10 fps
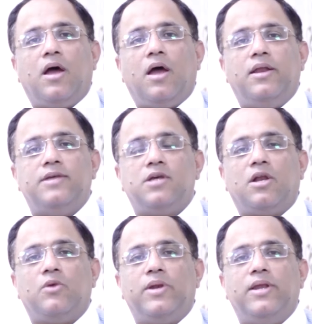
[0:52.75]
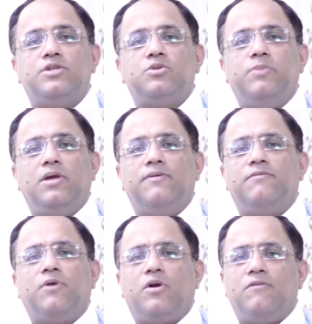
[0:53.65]
And acyclovir needs to be given
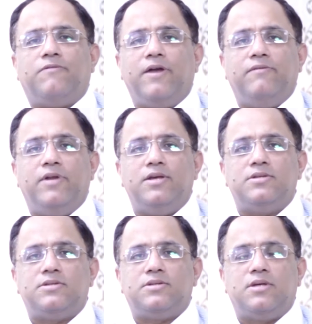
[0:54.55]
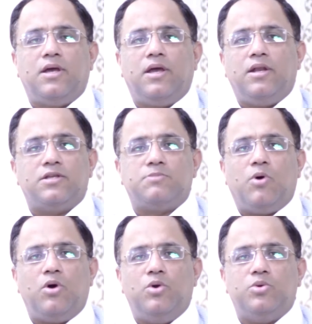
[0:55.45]
for around 5 days in a
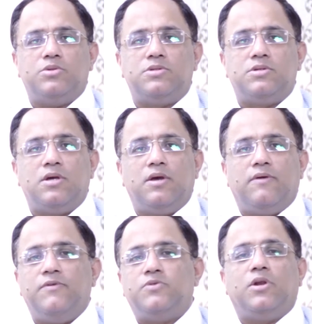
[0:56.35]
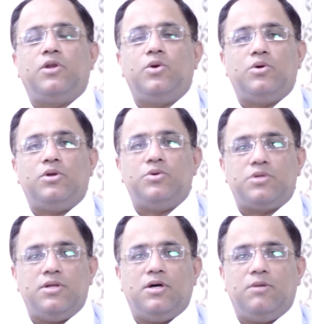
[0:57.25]
small dose, which will cure
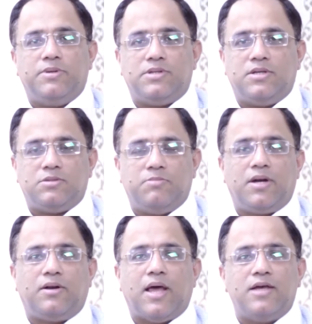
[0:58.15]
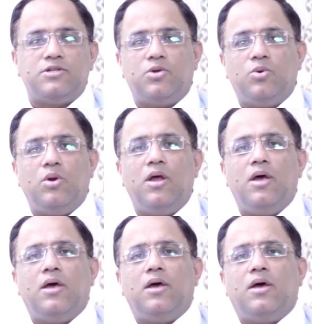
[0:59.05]
usually the herpes lesion. But as a rule,
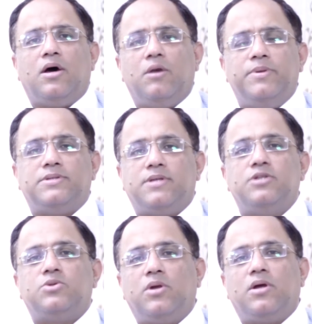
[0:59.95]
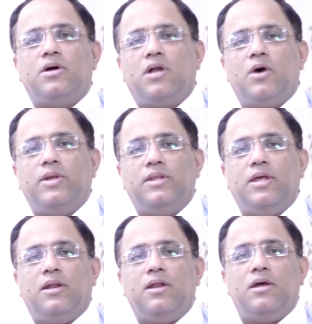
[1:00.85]
herpes tends to recur now and
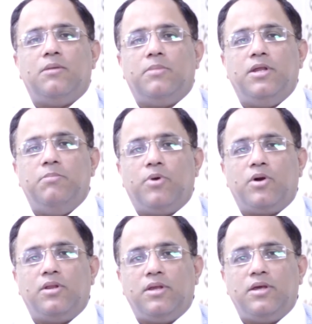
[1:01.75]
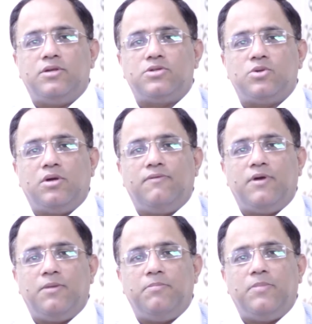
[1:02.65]
then but the important thing is to give
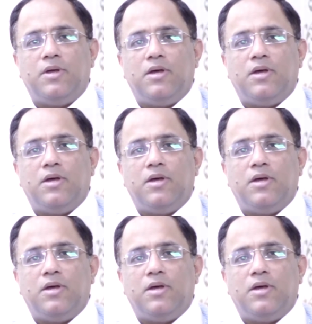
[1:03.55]
him